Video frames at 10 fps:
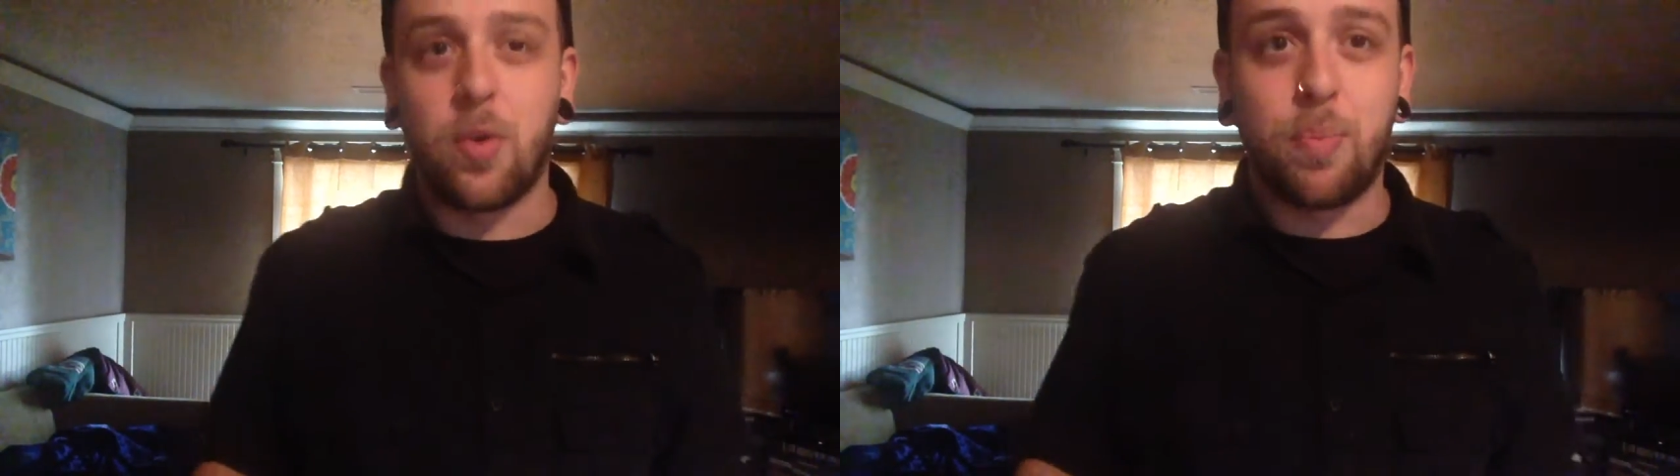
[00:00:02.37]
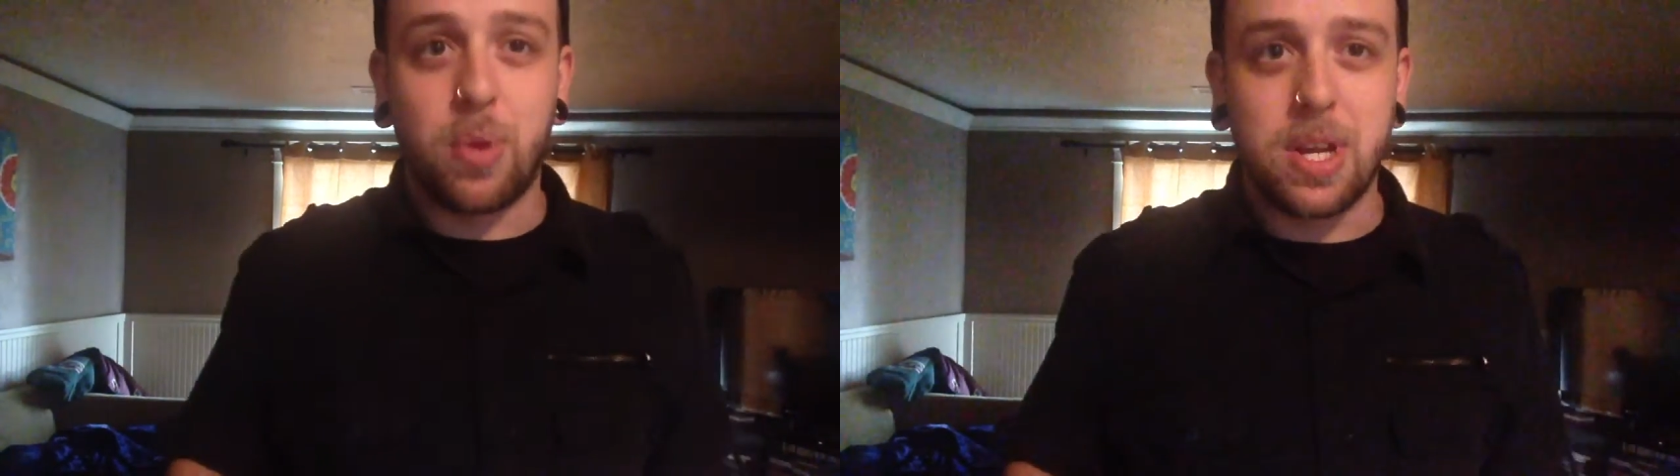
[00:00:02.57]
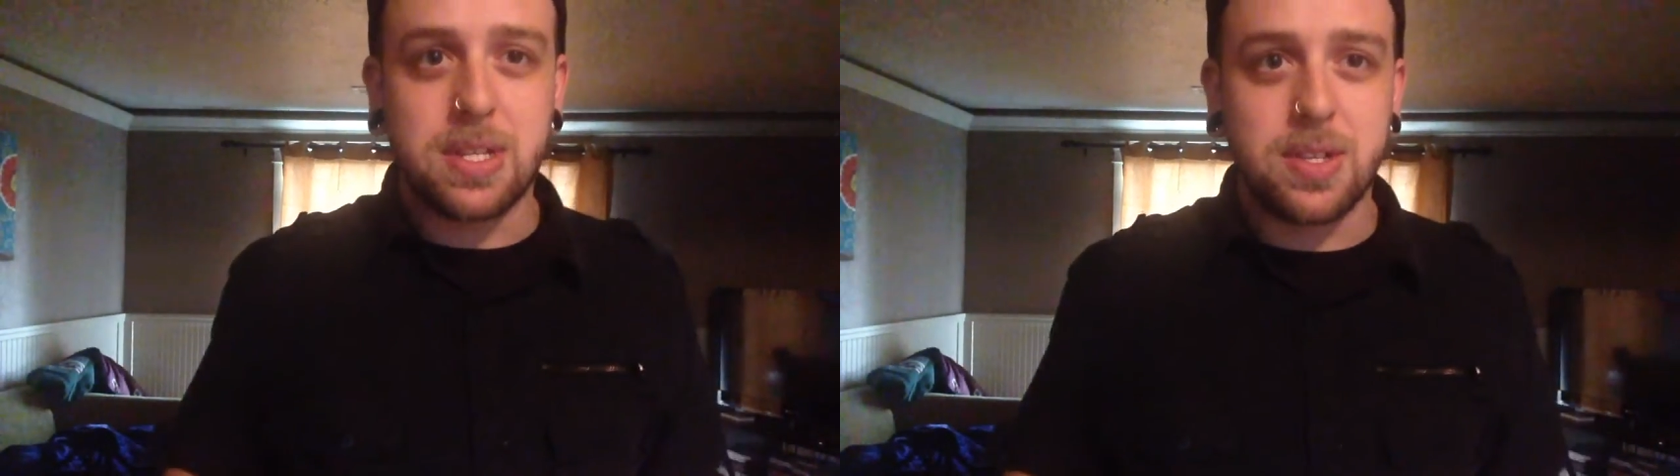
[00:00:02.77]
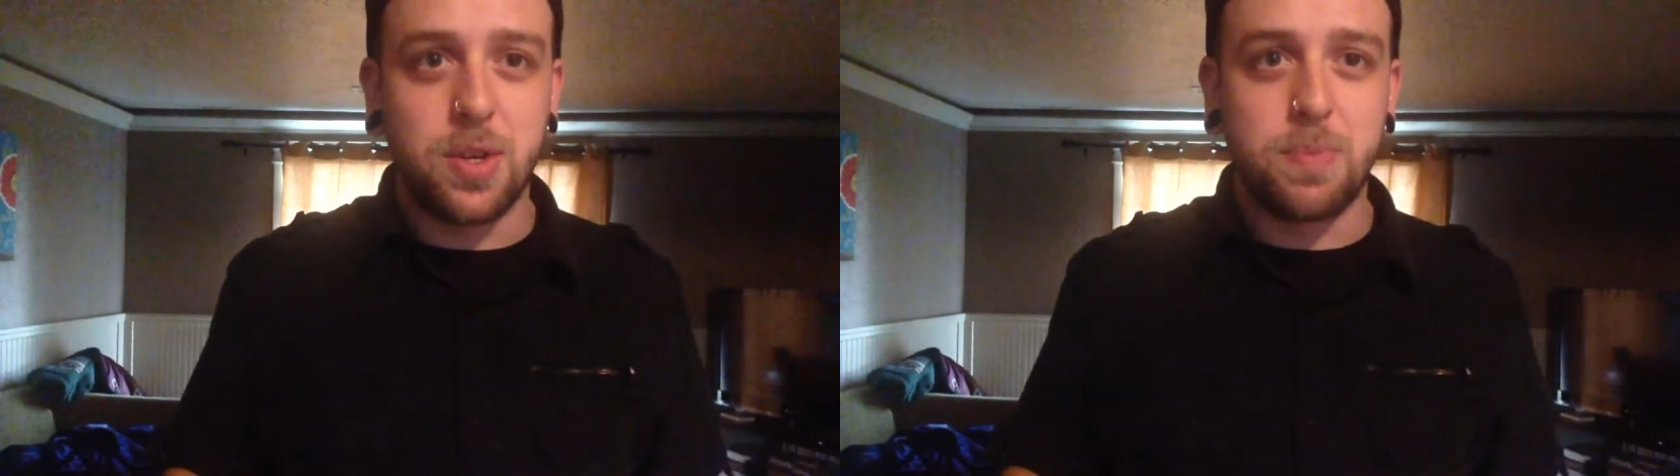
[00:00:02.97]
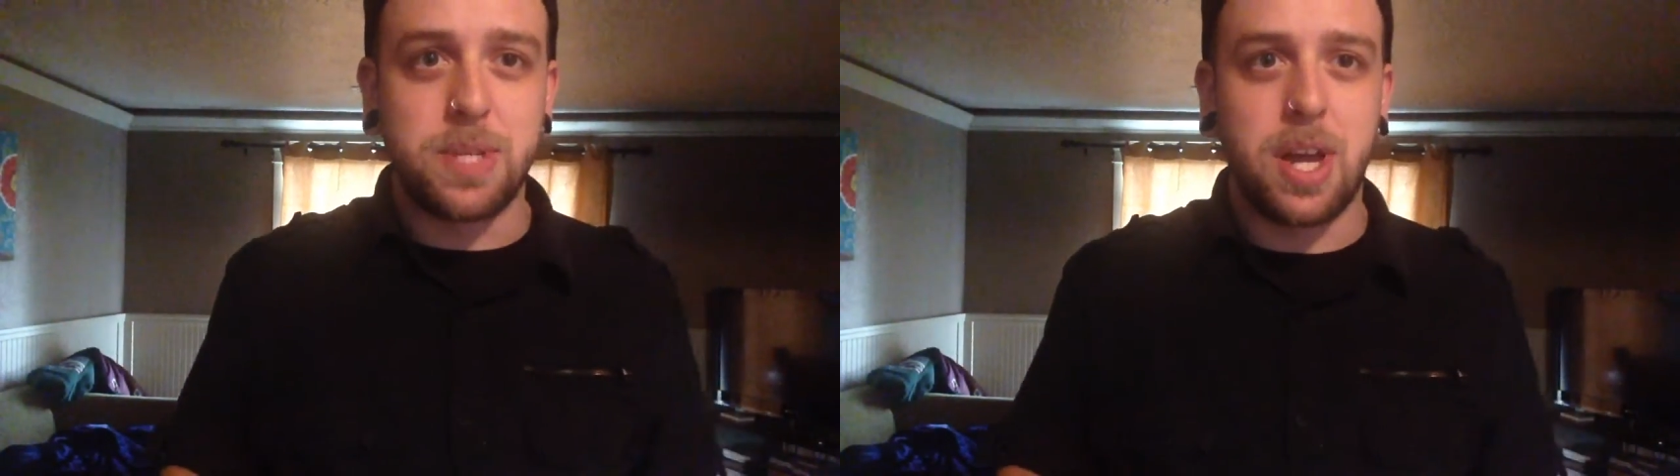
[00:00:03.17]
to replace
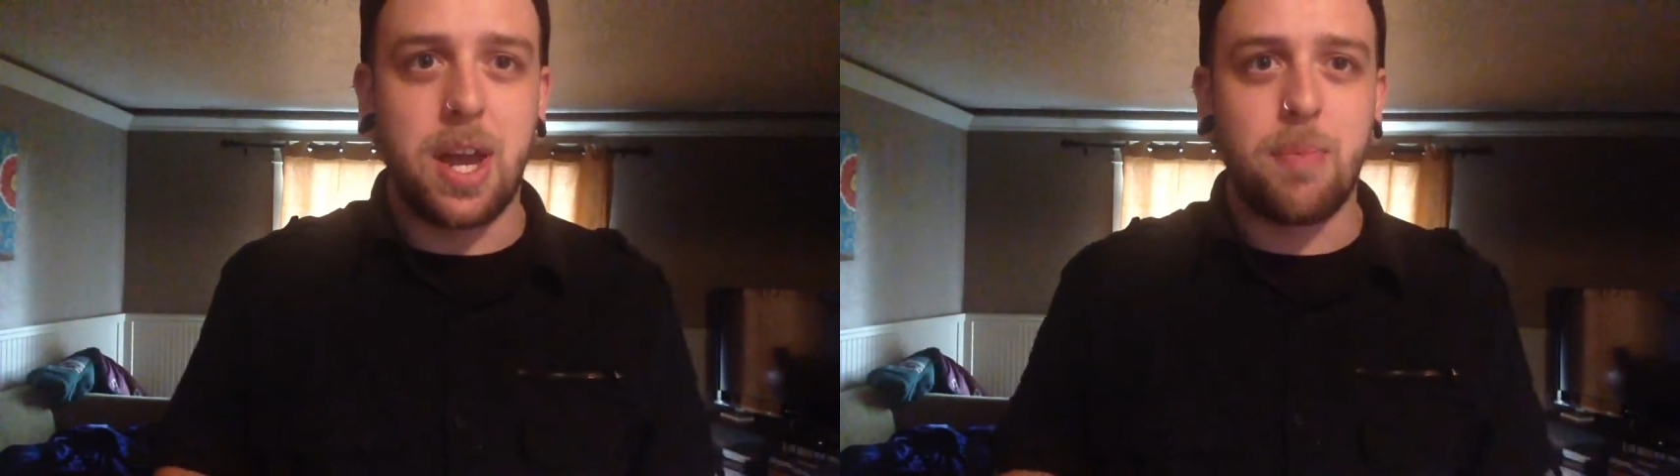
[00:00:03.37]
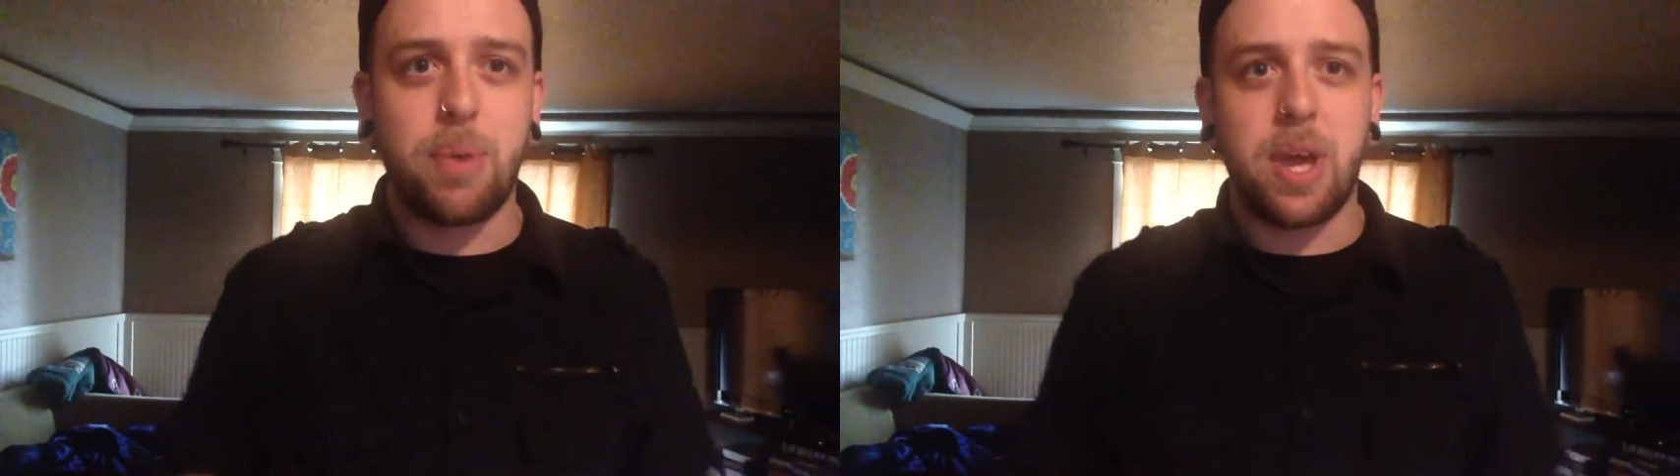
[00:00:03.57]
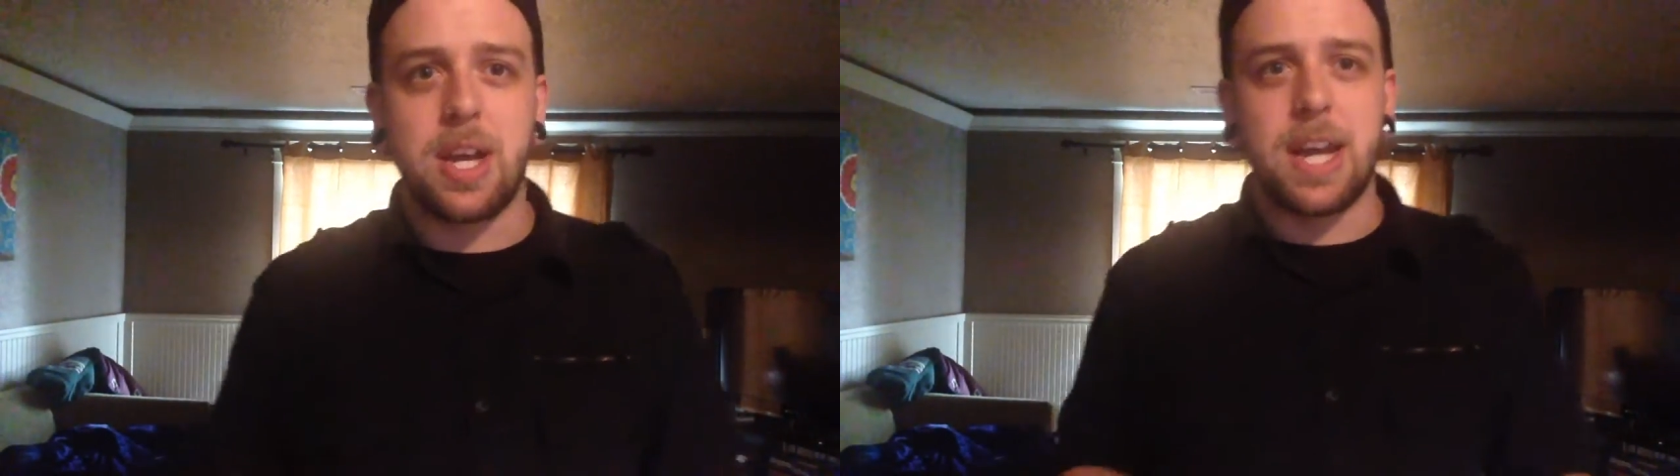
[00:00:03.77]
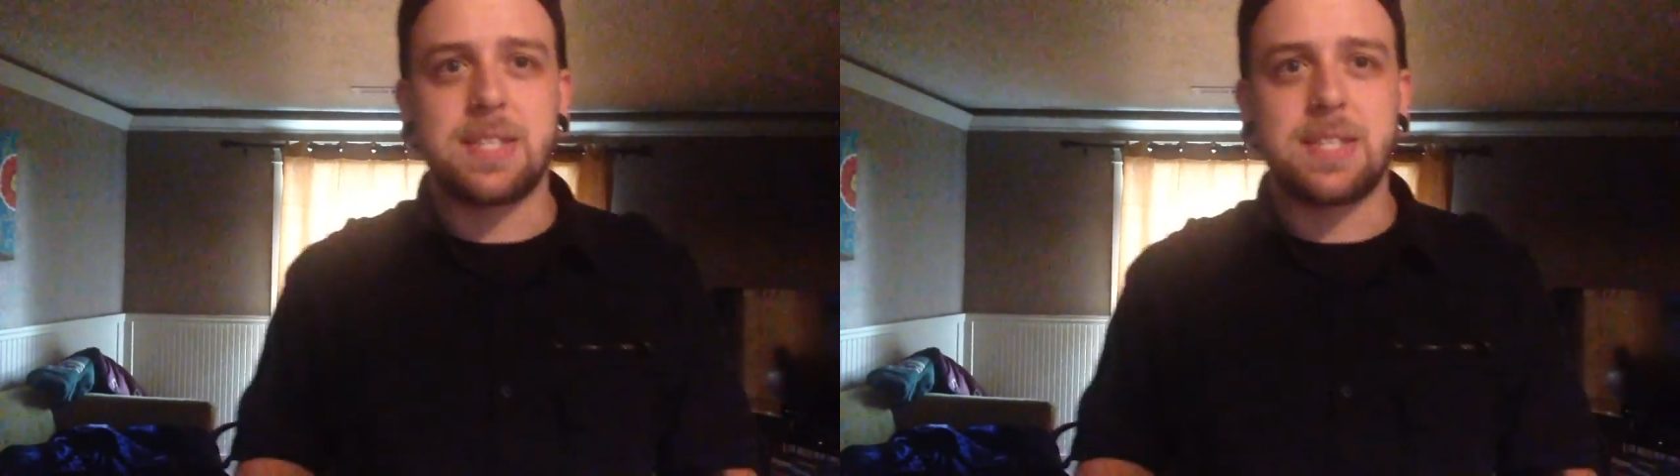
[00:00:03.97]
tubes in an Ampeg